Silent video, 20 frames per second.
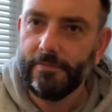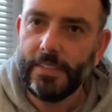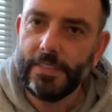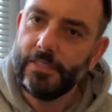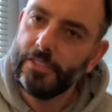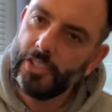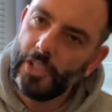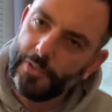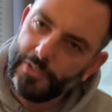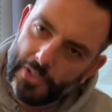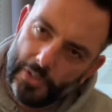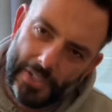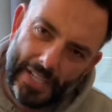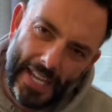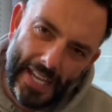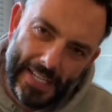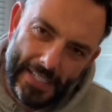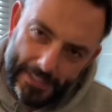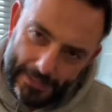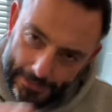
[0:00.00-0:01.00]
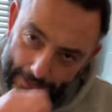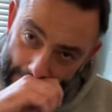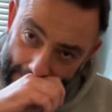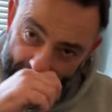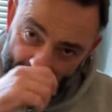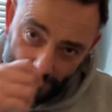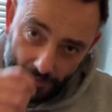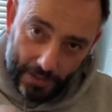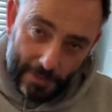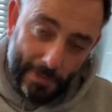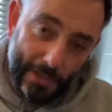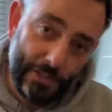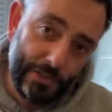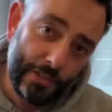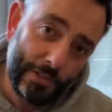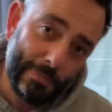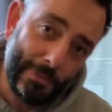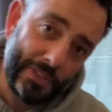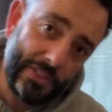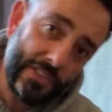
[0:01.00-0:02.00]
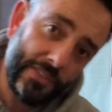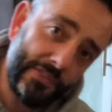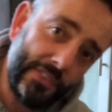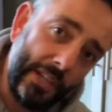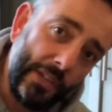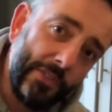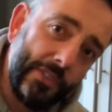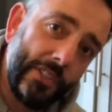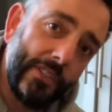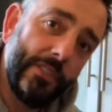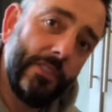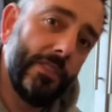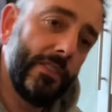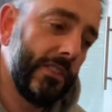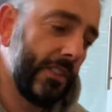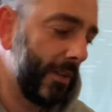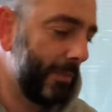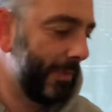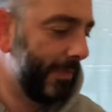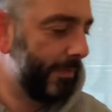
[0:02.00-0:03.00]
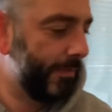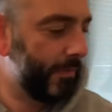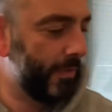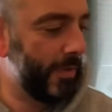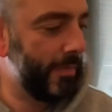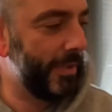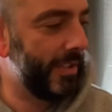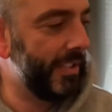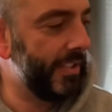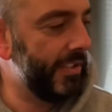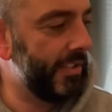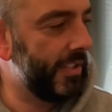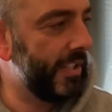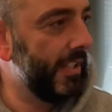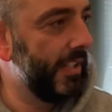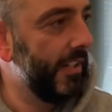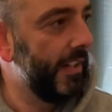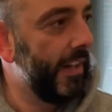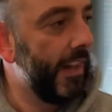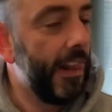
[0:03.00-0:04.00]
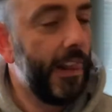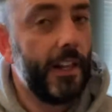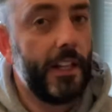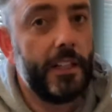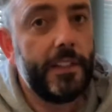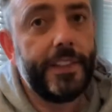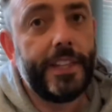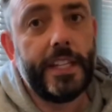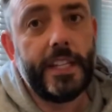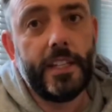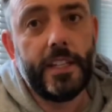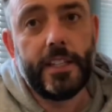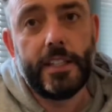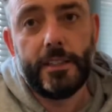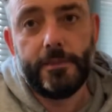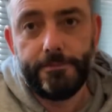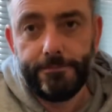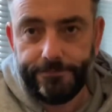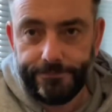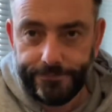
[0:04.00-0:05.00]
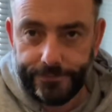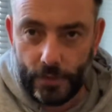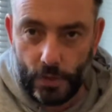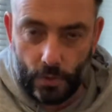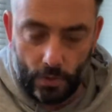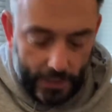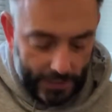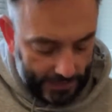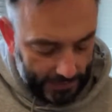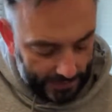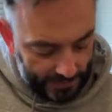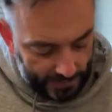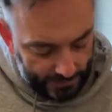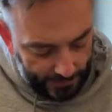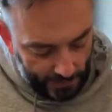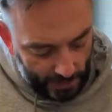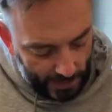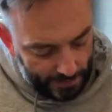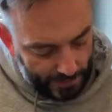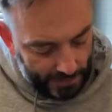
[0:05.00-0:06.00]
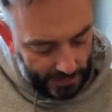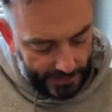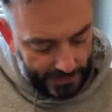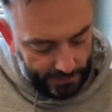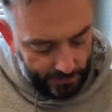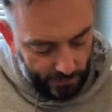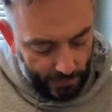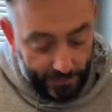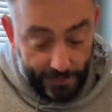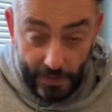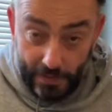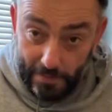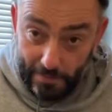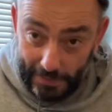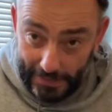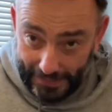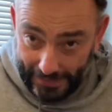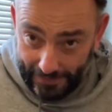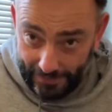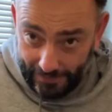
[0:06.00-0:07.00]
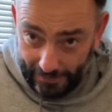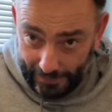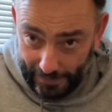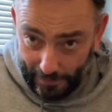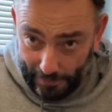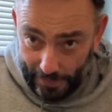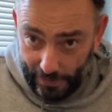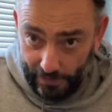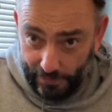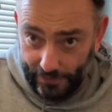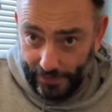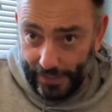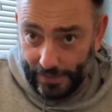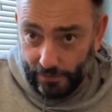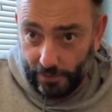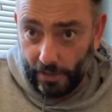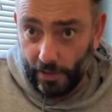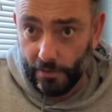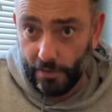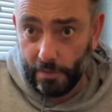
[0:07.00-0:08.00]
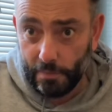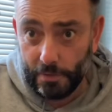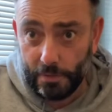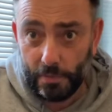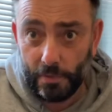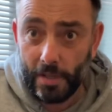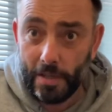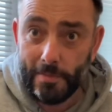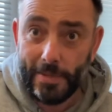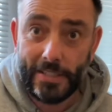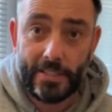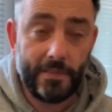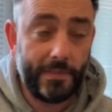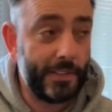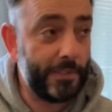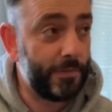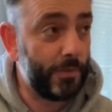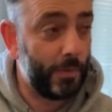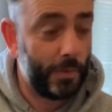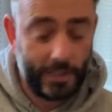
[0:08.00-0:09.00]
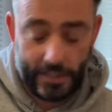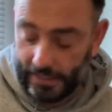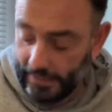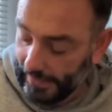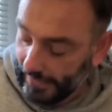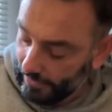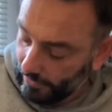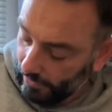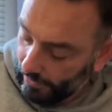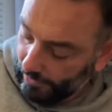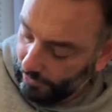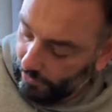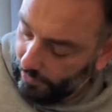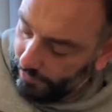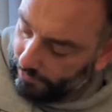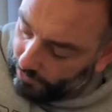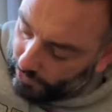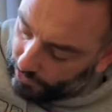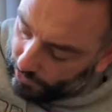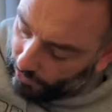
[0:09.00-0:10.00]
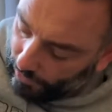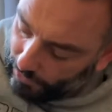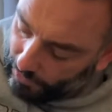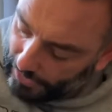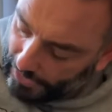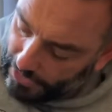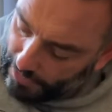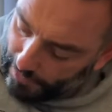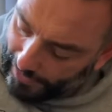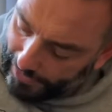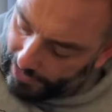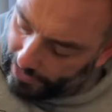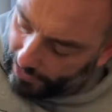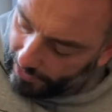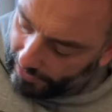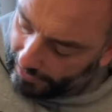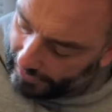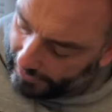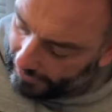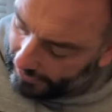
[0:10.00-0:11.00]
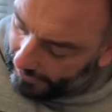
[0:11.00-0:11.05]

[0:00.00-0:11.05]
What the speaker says: So it's okay. It's not the most responsive tone knob, to be honest. The Squire Classic Vibe that I reviewed in my last demo, that tone knob was one of the best I've had for a while. It had lots of sort of graduation on it.